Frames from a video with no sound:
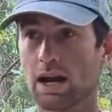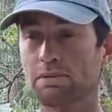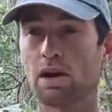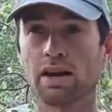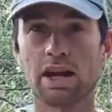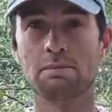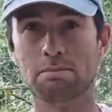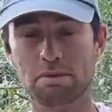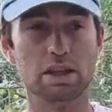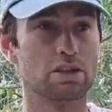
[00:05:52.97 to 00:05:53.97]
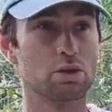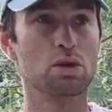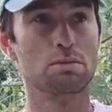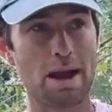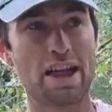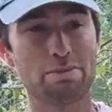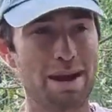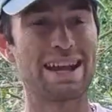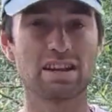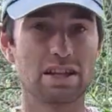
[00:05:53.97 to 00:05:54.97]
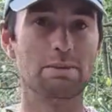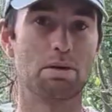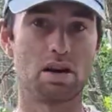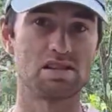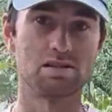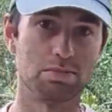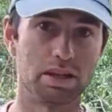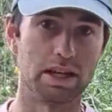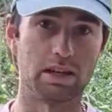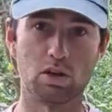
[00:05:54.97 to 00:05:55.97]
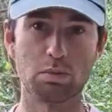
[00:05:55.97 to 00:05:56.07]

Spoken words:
I'm talking literal mathematically possibly,